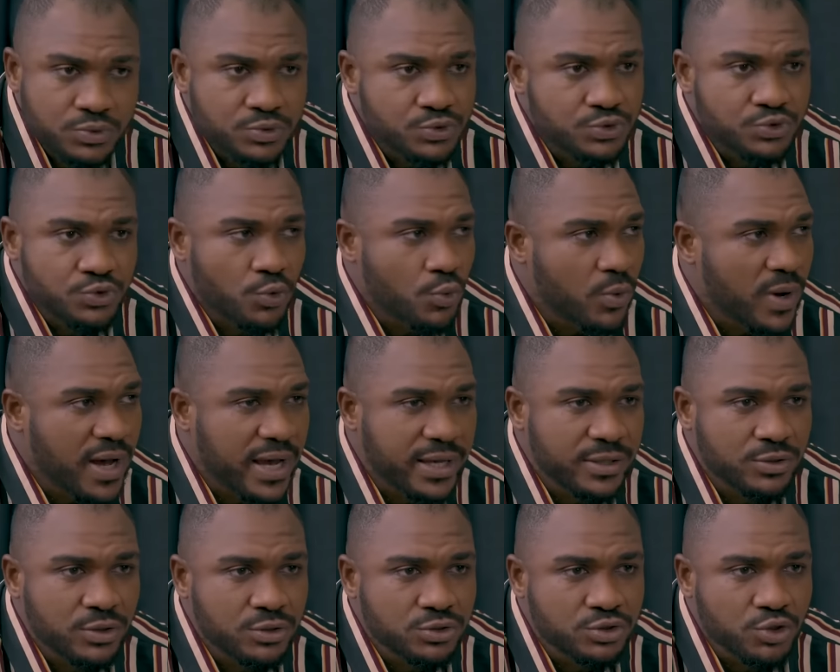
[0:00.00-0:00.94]
So why are
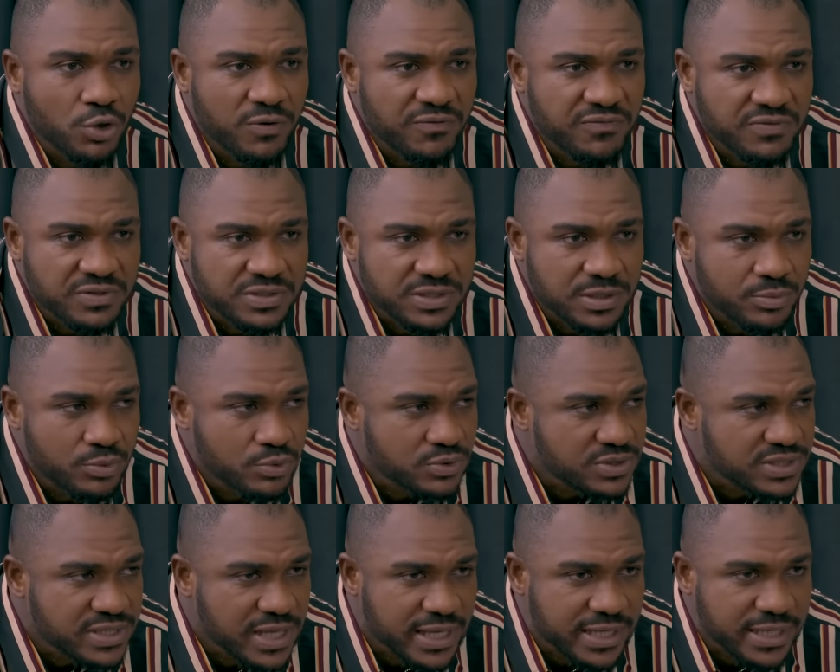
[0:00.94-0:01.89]
you not comfortable
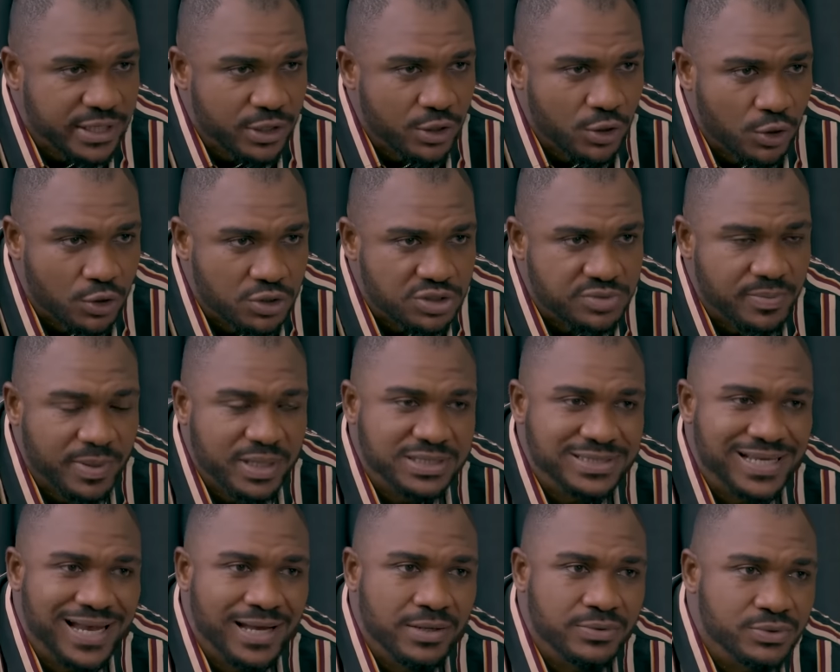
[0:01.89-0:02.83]
staying in your
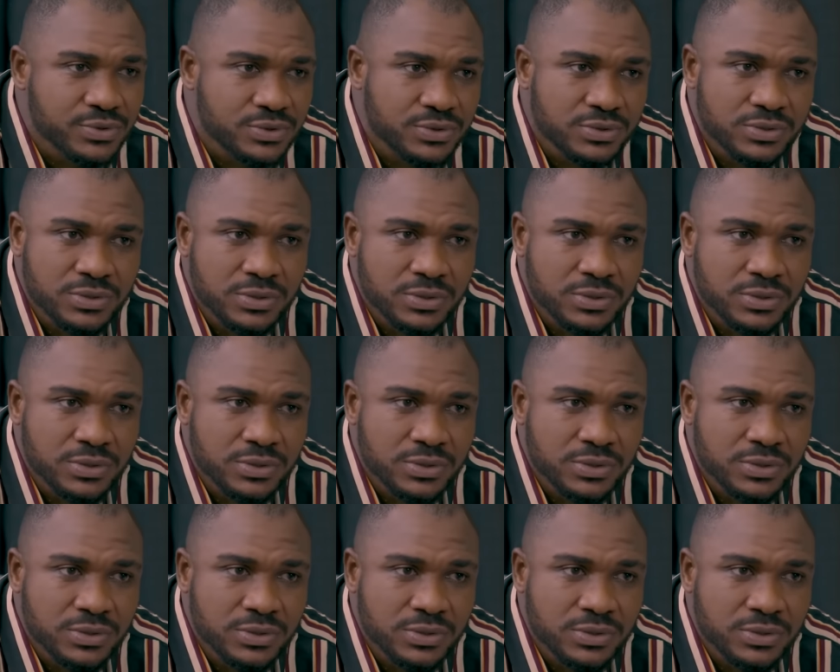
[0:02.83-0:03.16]
husband's house?